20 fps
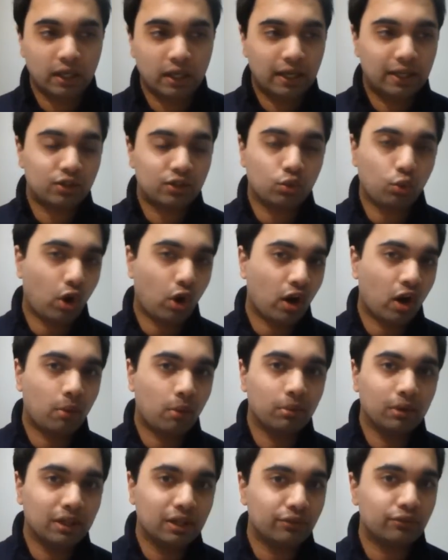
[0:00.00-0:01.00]
is quite
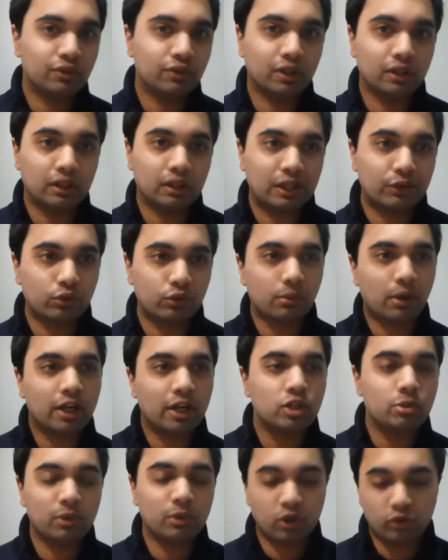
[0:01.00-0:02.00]
uplifting. It
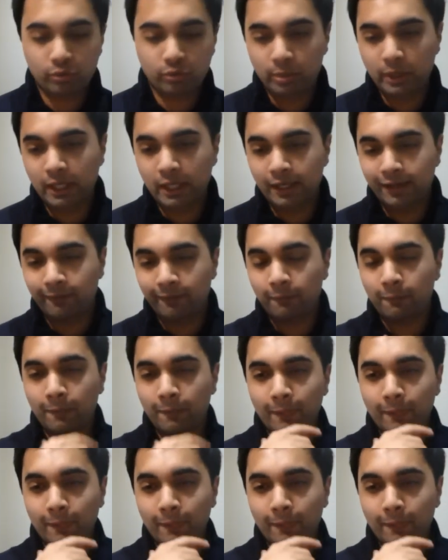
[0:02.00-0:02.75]
reminds me of being